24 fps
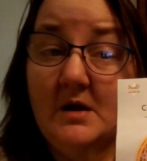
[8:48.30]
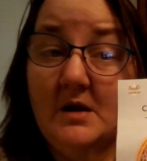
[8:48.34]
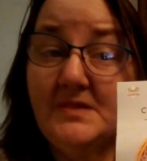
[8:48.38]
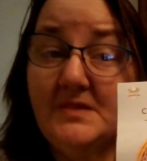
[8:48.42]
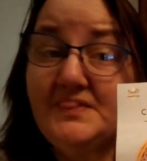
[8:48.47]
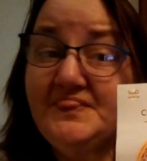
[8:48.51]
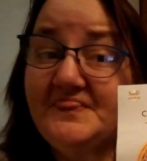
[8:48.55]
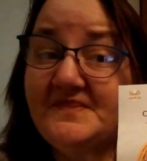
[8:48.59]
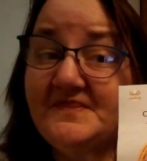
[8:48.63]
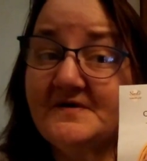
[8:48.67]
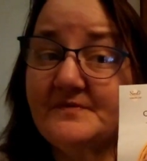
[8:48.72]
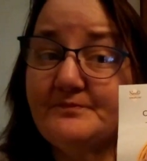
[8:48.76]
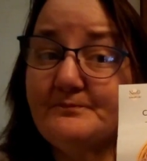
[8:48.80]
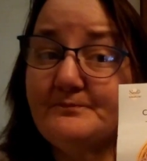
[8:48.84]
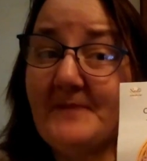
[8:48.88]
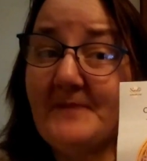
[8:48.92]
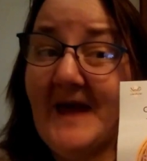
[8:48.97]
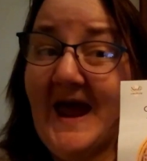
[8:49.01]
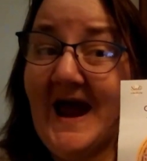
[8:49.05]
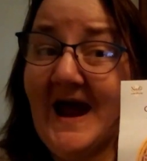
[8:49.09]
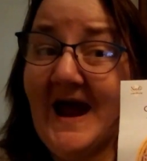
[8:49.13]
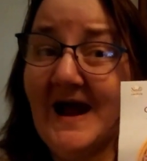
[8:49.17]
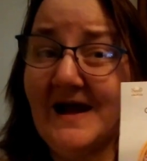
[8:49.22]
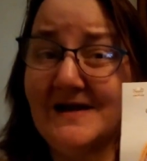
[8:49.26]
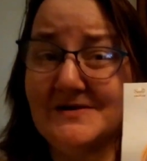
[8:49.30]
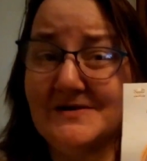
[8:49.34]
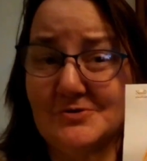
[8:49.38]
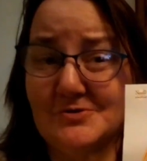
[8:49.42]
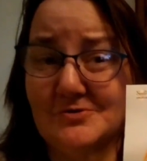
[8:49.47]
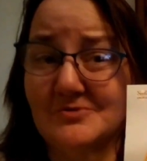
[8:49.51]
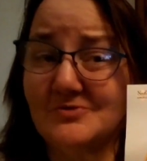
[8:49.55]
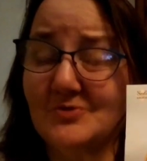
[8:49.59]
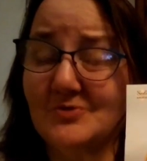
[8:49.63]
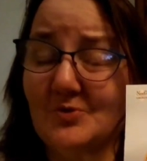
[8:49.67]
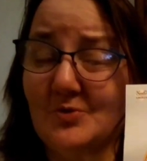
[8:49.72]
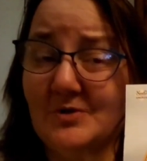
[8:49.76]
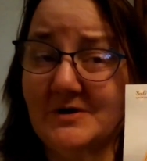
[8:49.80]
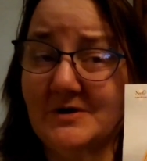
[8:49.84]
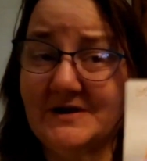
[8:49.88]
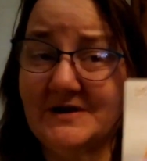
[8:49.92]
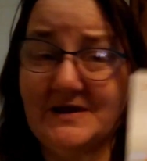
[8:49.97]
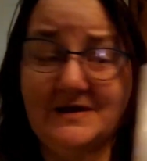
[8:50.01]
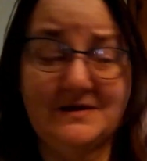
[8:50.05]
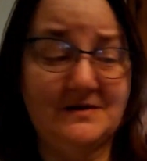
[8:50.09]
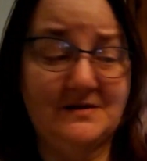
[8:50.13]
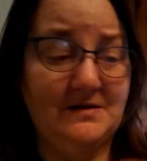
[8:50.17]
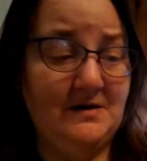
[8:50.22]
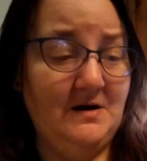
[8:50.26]
The pattern on
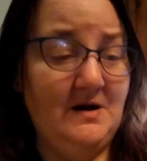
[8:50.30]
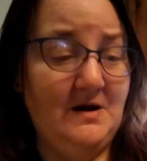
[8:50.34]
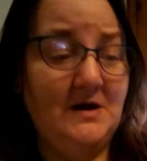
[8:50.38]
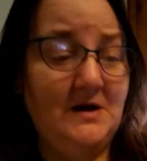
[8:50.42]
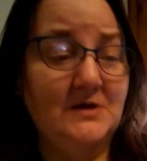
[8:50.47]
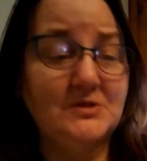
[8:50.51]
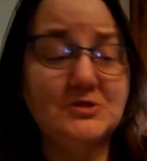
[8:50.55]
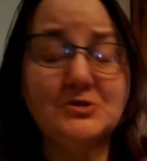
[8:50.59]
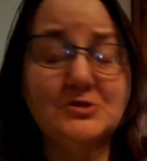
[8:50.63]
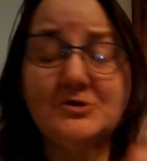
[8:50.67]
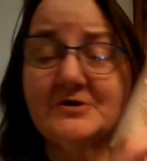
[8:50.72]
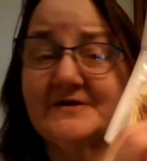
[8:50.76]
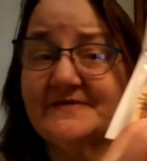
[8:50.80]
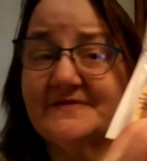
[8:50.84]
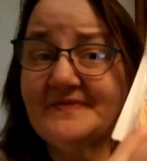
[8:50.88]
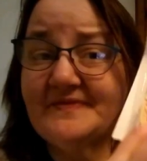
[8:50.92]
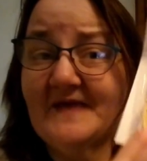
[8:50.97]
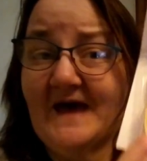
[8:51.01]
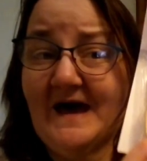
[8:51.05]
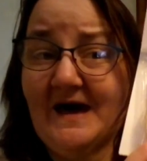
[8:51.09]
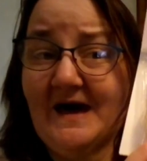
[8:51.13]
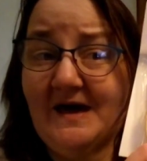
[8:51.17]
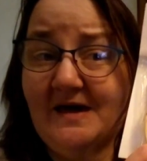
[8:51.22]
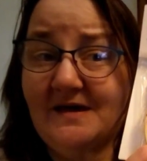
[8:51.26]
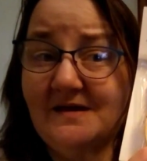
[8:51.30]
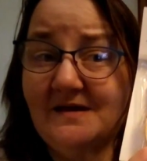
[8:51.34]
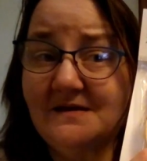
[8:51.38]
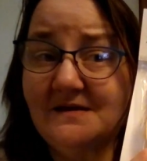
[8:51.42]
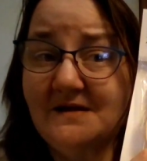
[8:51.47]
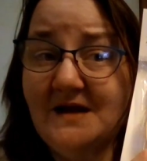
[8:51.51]
it. Look at that.